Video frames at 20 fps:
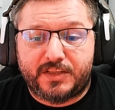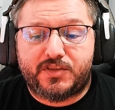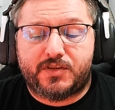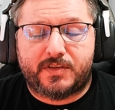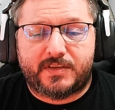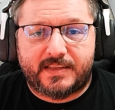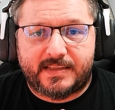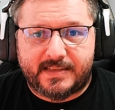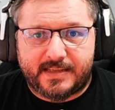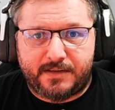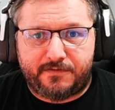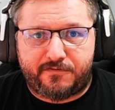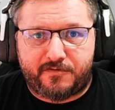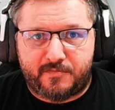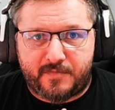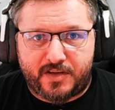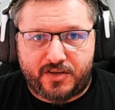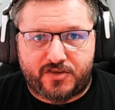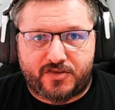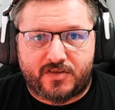took this
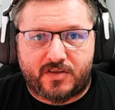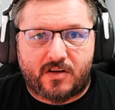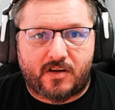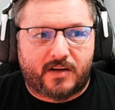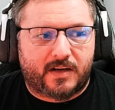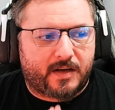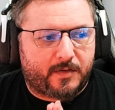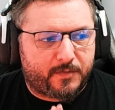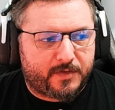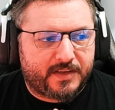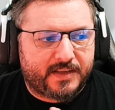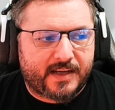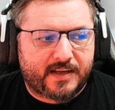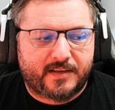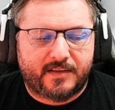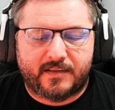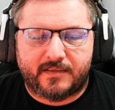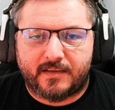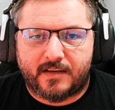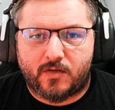information to heart, and I really
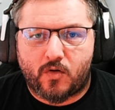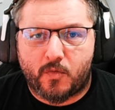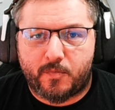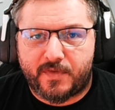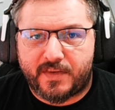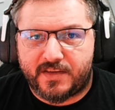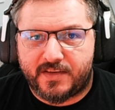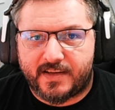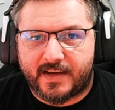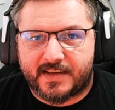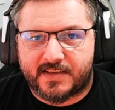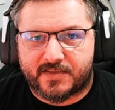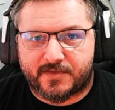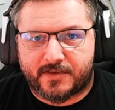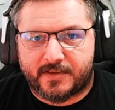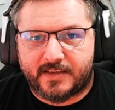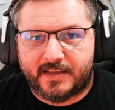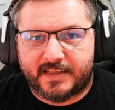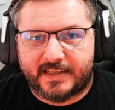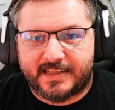kind of hope that you guys
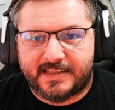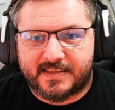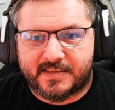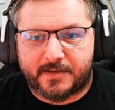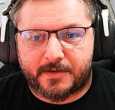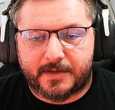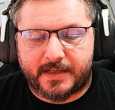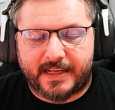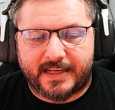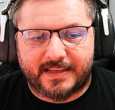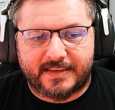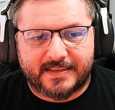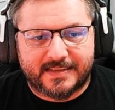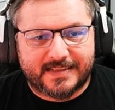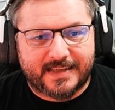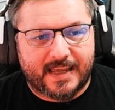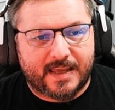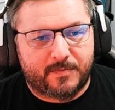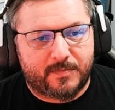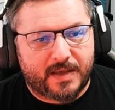are going to consider getting
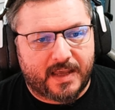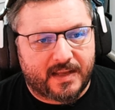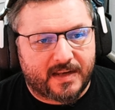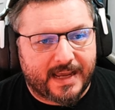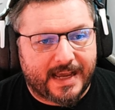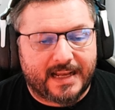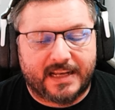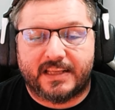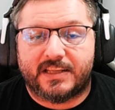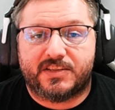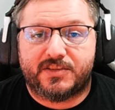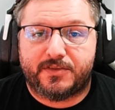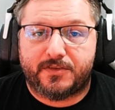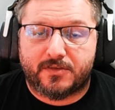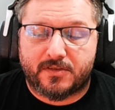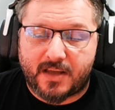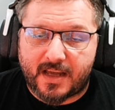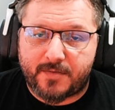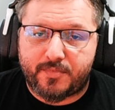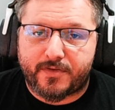this game and adding it to
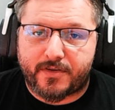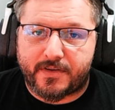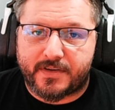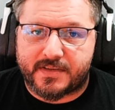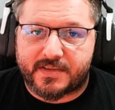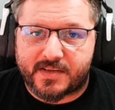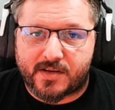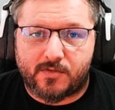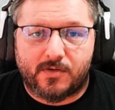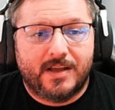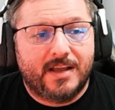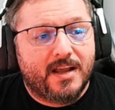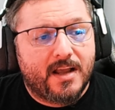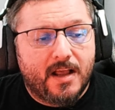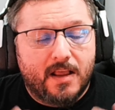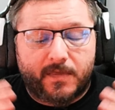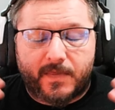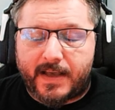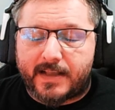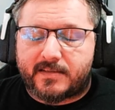your library. So
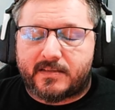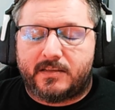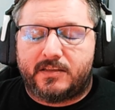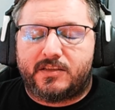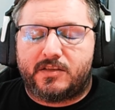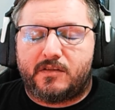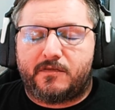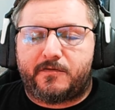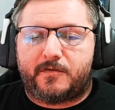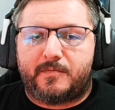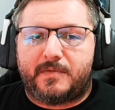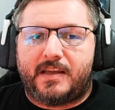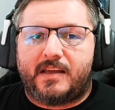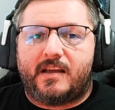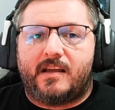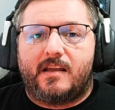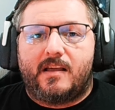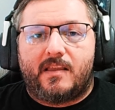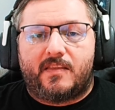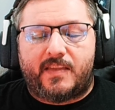that's going to do it for
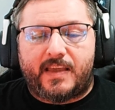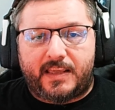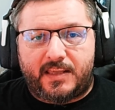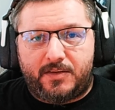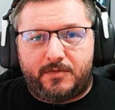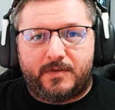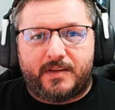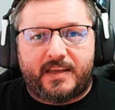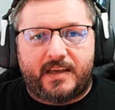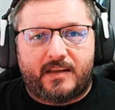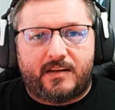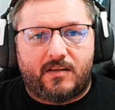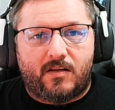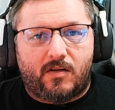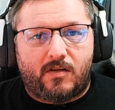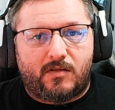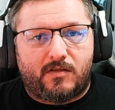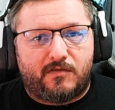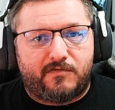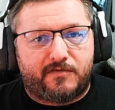me. Thank you again
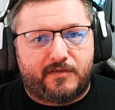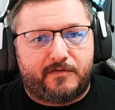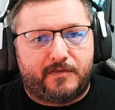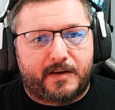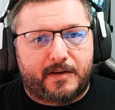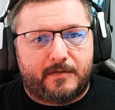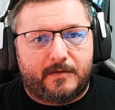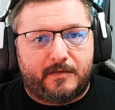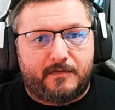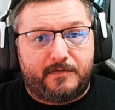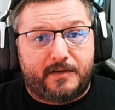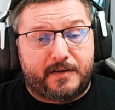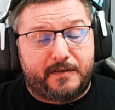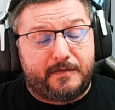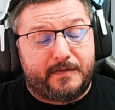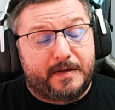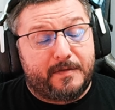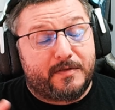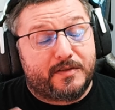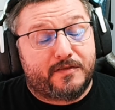all for very,
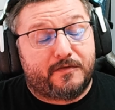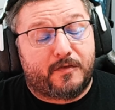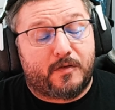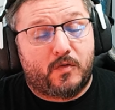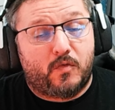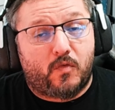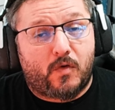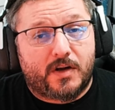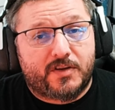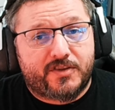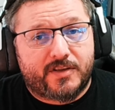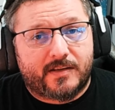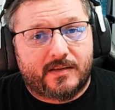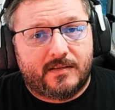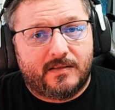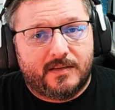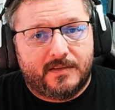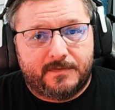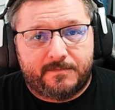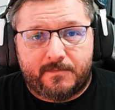very much for
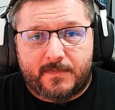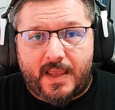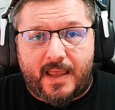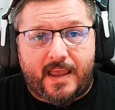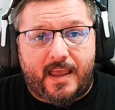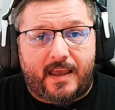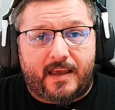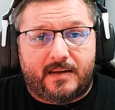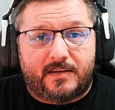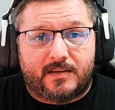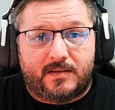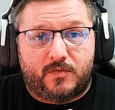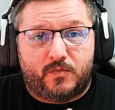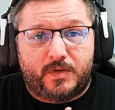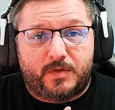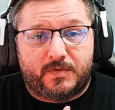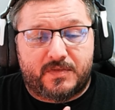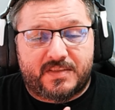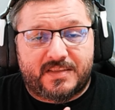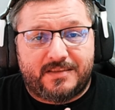watching, and
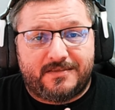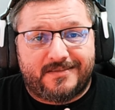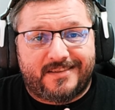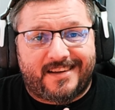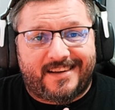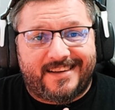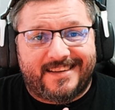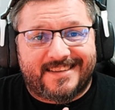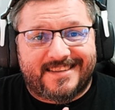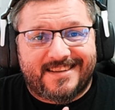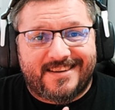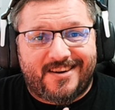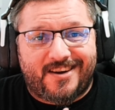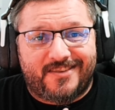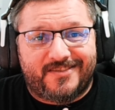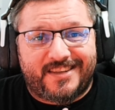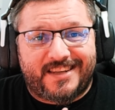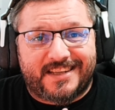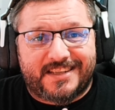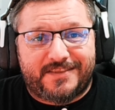we will see you guys
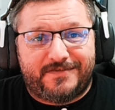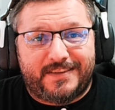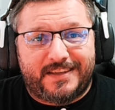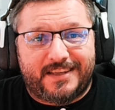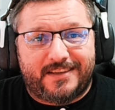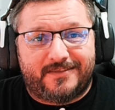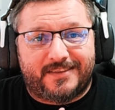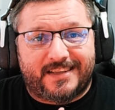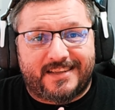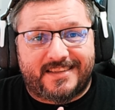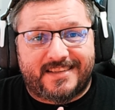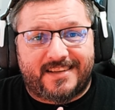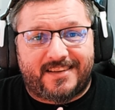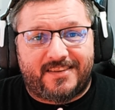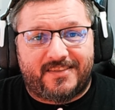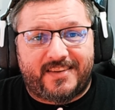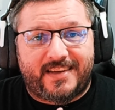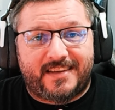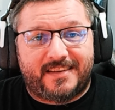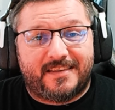on the next video. And
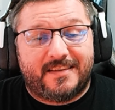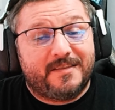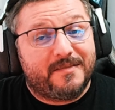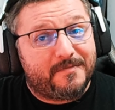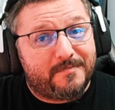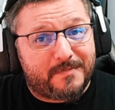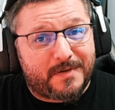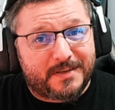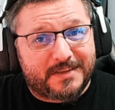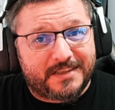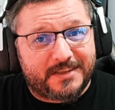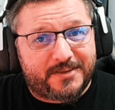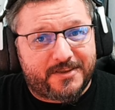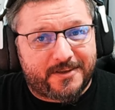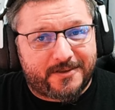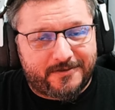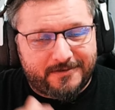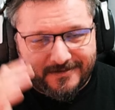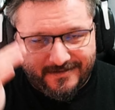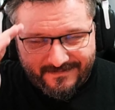until then, Marcy
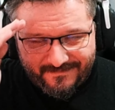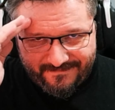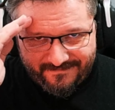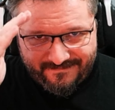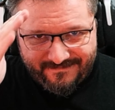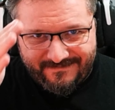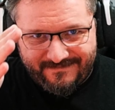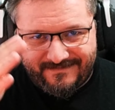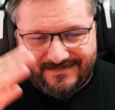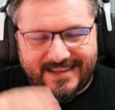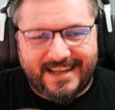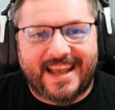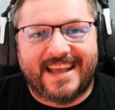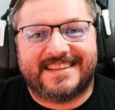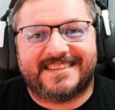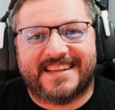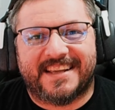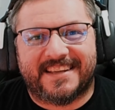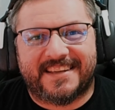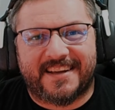Cho,
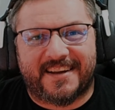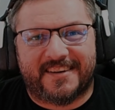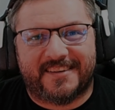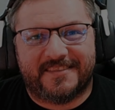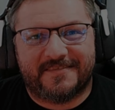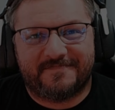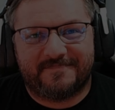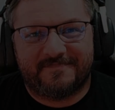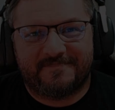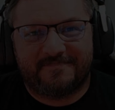and take care.